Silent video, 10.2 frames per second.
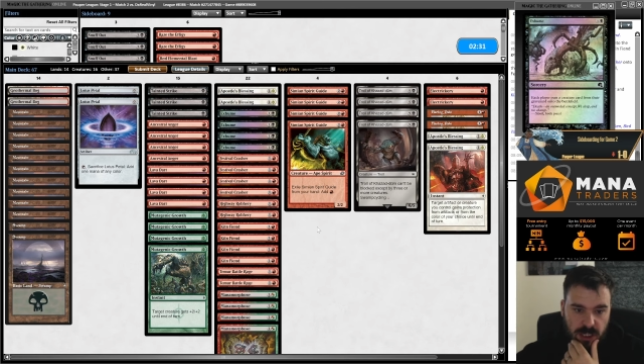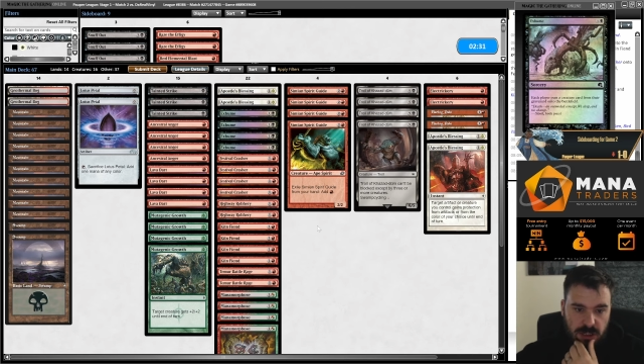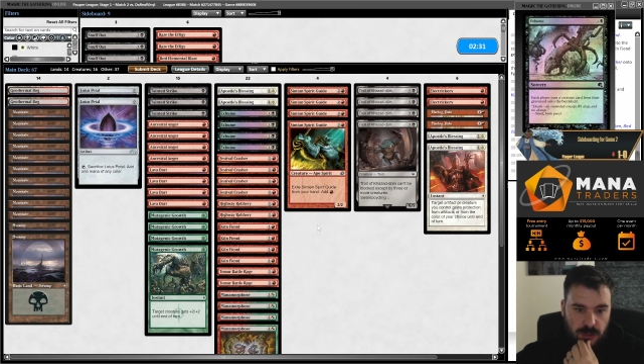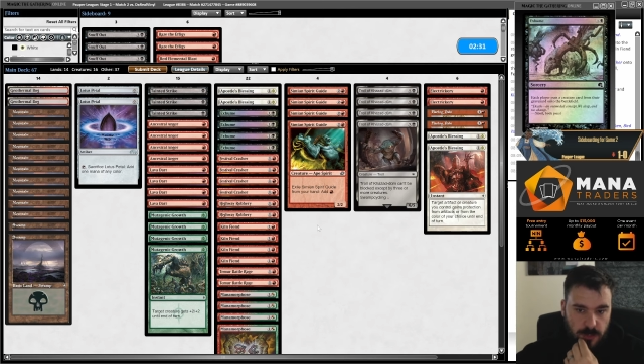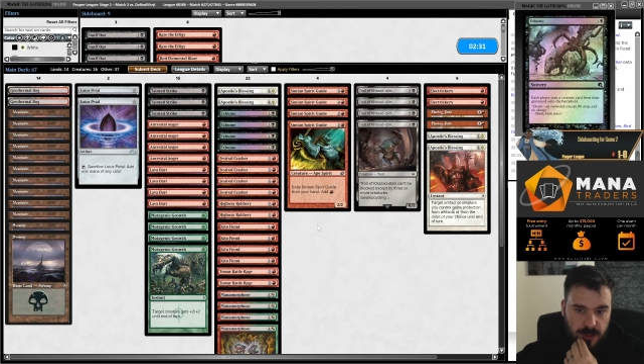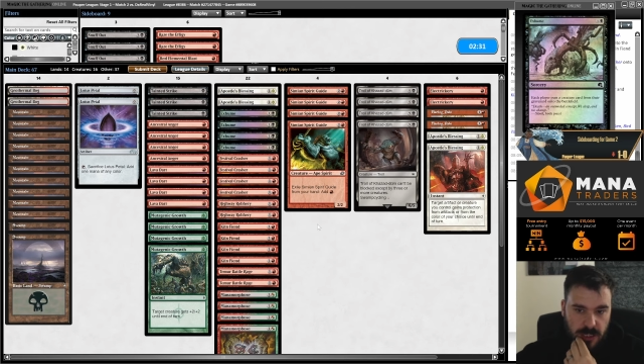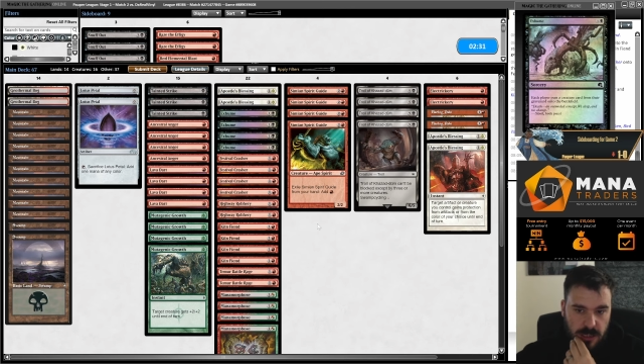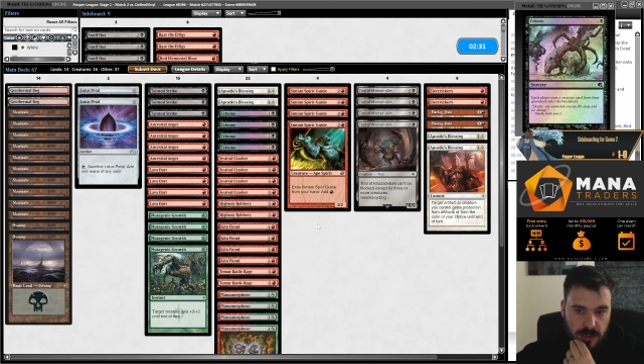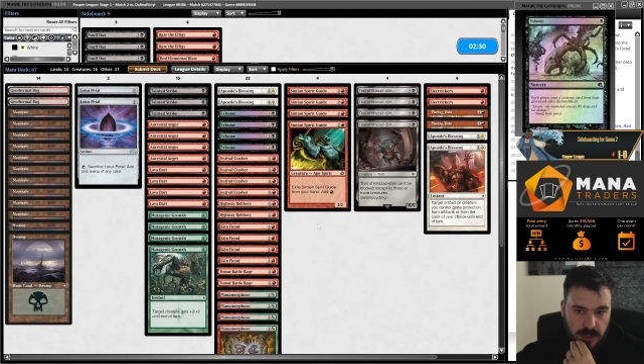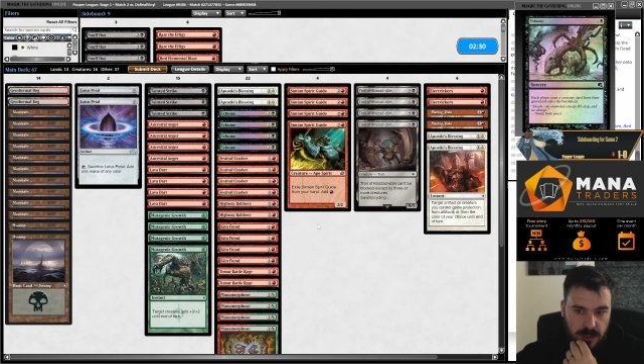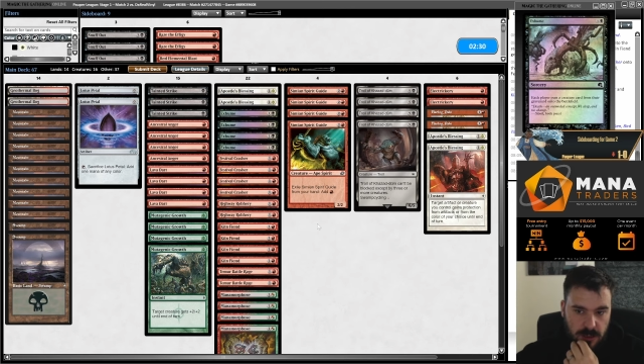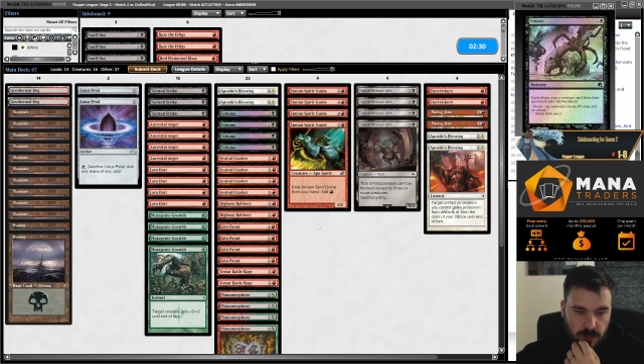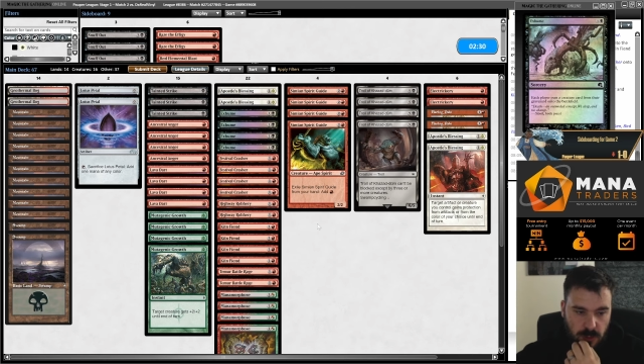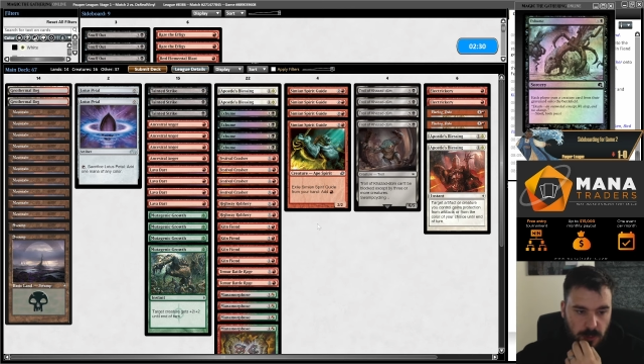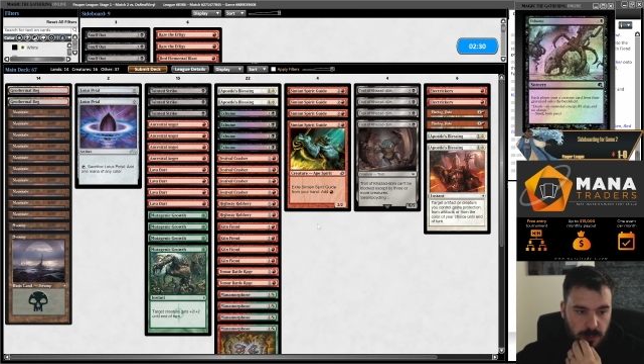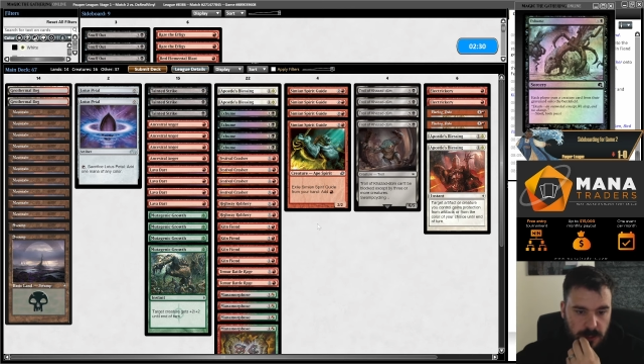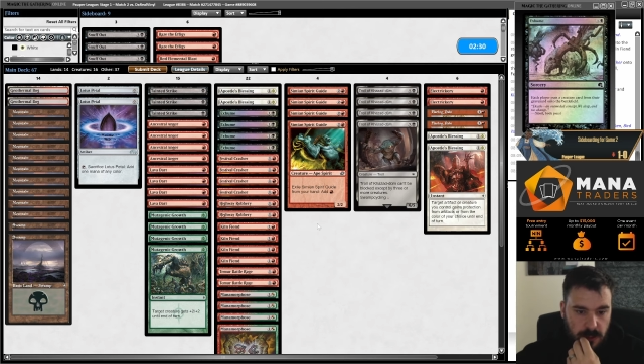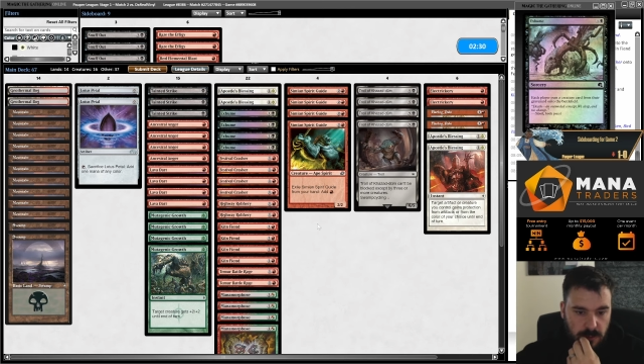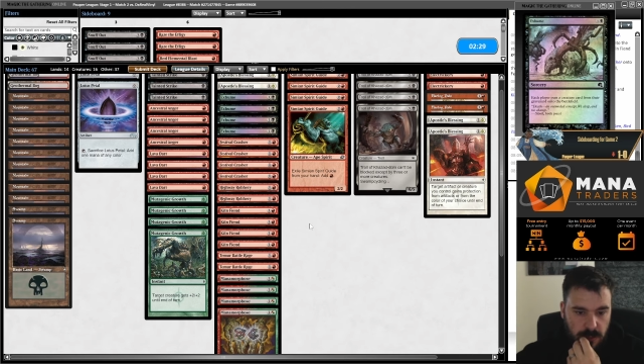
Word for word: exhum side of things? Probably not,